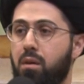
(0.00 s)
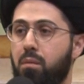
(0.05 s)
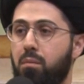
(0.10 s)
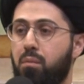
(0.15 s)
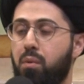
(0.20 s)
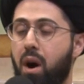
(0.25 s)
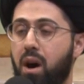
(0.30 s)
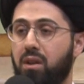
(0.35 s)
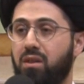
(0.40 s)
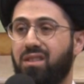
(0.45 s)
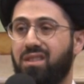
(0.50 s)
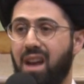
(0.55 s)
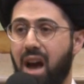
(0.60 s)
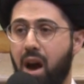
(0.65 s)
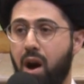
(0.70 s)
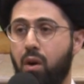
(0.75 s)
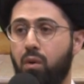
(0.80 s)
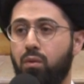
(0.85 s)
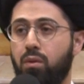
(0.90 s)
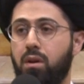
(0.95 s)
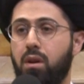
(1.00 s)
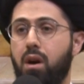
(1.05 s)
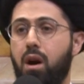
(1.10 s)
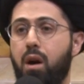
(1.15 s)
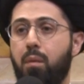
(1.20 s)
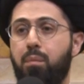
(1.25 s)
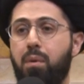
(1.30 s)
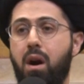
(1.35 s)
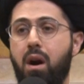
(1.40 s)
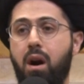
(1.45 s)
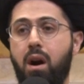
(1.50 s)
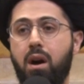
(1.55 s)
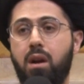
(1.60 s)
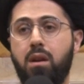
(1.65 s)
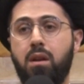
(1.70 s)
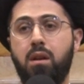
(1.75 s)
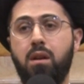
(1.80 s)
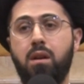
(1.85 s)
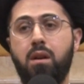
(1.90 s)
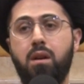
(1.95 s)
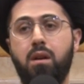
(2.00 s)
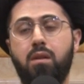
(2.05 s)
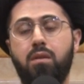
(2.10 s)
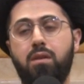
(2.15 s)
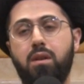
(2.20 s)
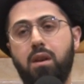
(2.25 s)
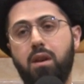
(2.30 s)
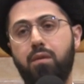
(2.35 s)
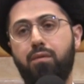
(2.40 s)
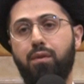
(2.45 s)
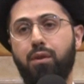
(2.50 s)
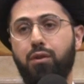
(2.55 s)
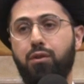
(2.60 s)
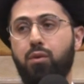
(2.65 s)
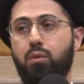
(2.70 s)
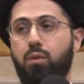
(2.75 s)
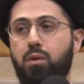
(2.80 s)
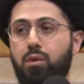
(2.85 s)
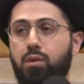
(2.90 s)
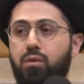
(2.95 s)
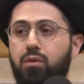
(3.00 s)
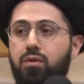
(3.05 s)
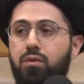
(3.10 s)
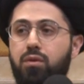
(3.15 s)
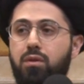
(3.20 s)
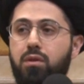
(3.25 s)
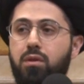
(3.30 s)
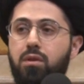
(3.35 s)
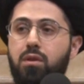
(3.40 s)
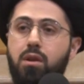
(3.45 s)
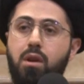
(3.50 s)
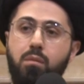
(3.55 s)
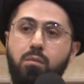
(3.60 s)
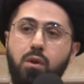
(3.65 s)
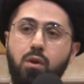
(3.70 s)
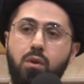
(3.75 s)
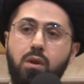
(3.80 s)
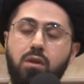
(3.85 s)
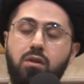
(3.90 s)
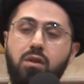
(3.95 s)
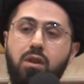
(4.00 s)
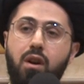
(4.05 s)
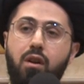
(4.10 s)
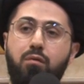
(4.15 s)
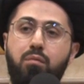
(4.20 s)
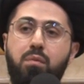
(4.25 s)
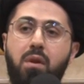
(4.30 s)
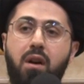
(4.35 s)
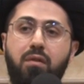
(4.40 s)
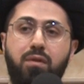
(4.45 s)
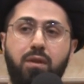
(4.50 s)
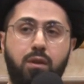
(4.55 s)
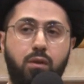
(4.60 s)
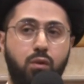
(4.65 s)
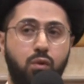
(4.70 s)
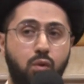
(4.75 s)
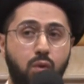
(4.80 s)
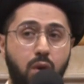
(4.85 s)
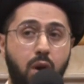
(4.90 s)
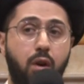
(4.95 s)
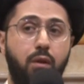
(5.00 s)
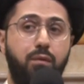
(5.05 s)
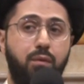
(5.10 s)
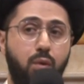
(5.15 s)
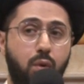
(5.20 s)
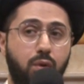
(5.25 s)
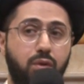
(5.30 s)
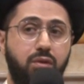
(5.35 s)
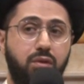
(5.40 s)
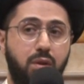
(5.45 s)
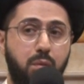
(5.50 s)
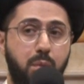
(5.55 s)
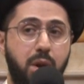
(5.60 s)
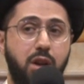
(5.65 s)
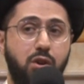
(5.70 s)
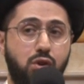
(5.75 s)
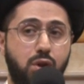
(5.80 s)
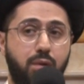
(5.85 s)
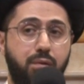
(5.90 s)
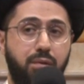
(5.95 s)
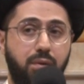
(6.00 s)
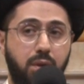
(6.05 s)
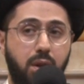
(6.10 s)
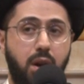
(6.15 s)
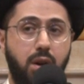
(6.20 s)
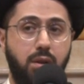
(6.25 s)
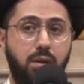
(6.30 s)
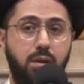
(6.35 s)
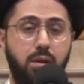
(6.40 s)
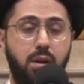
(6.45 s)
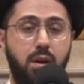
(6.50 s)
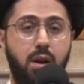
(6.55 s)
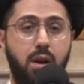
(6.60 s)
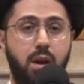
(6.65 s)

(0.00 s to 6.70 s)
brought down upon the evildoers, the community of Prophet Nuh, of course, the major flood